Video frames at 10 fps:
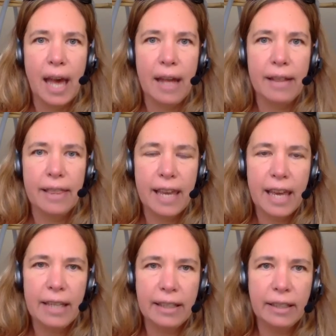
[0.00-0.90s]

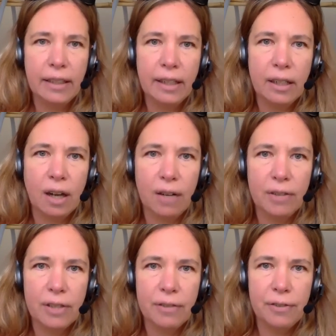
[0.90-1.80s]
then
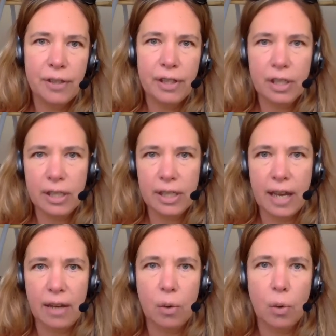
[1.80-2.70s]
after the first
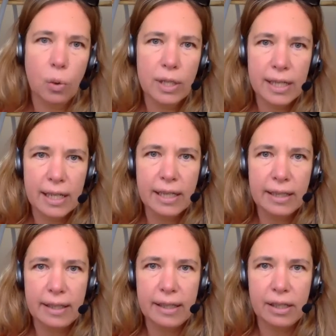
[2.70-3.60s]
or
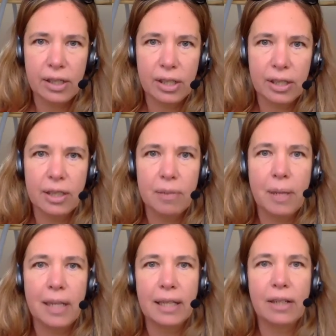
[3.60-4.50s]
second session,
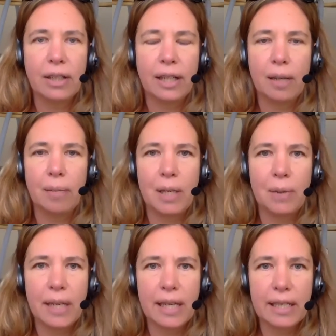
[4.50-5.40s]
depending on how many
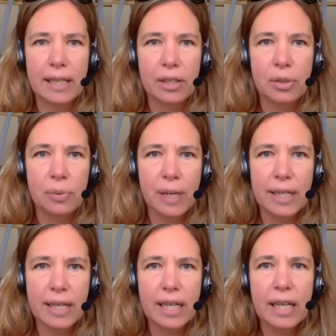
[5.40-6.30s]
we need to get you
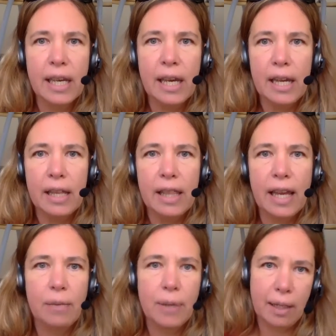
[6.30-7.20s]
ready,
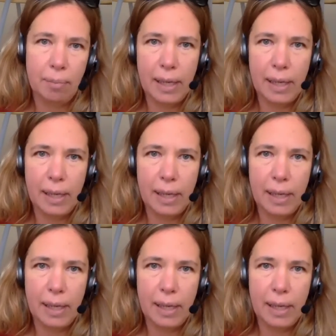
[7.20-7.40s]
then we can